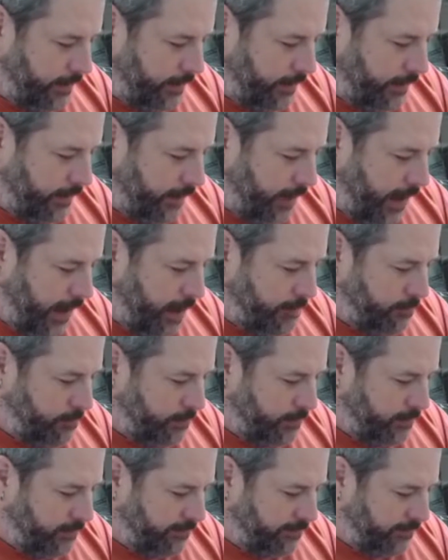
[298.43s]
I
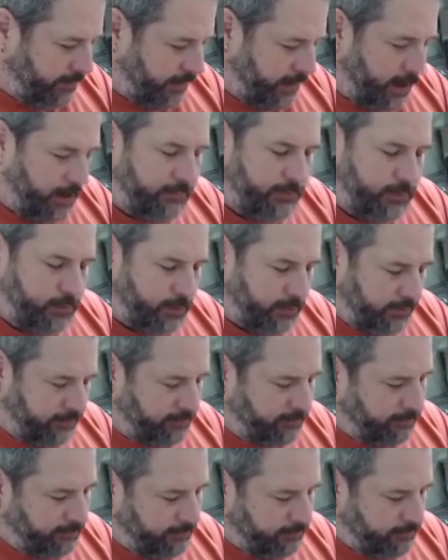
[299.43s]
would have loved to
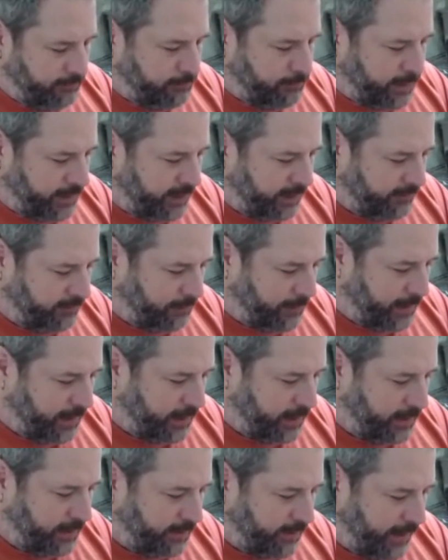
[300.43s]
have
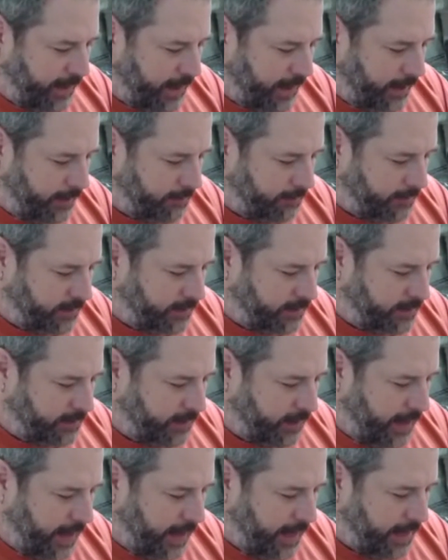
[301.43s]
participated in that, but
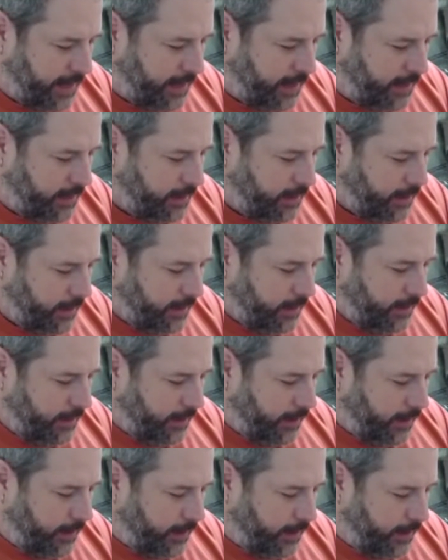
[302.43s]

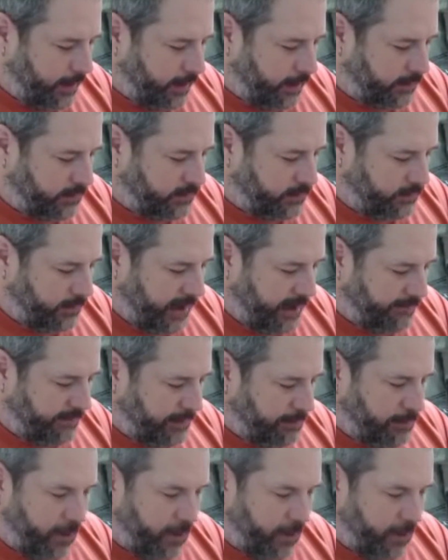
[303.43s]
to have a